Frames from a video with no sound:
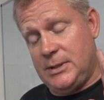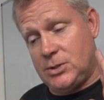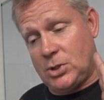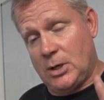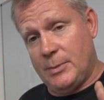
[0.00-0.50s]

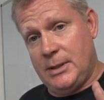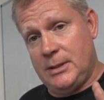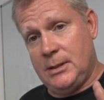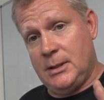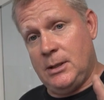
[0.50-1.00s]

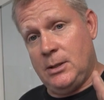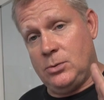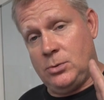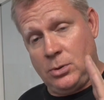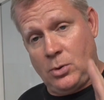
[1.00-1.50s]
determined
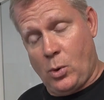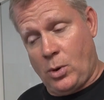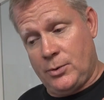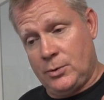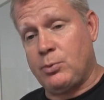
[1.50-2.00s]
to the
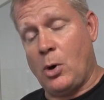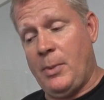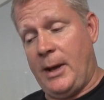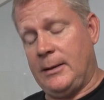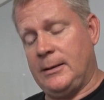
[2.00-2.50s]
court through
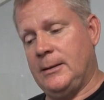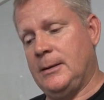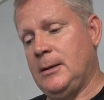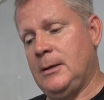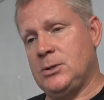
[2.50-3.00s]
probate.
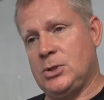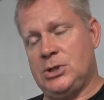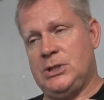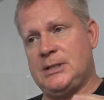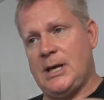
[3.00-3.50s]
So
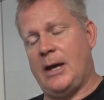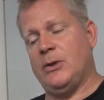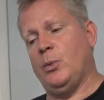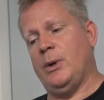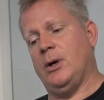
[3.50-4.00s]
she's got
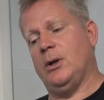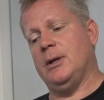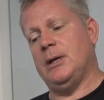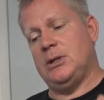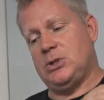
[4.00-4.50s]
the
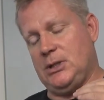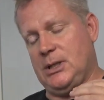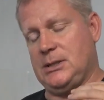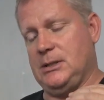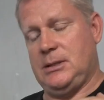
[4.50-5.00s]
will. She
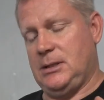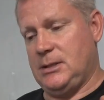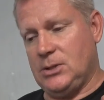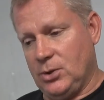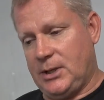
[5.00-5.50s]
doesn't
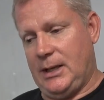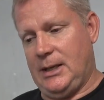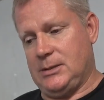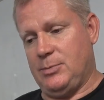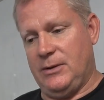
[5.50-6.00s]
look at
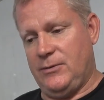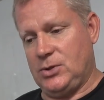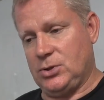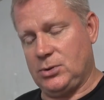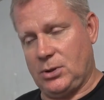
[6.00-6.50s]
it as
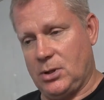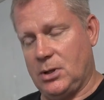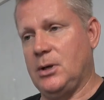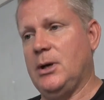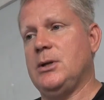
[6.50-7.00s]
beneficial to
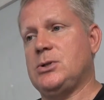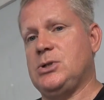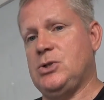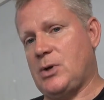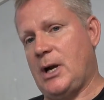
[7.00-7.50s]
her, so
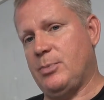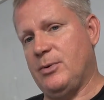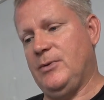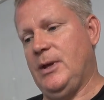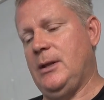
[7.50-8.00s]
she's trying to
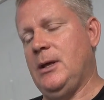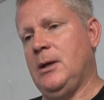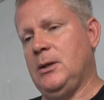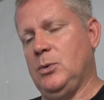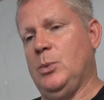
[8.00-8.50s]
prevent
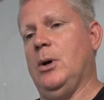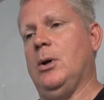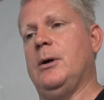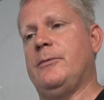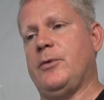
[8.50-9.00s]
the
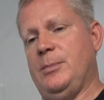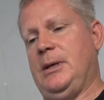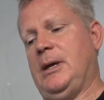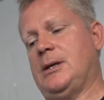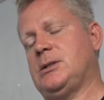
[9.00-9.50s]
will from
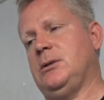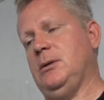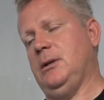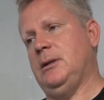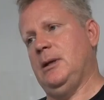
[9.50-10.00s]
being executed.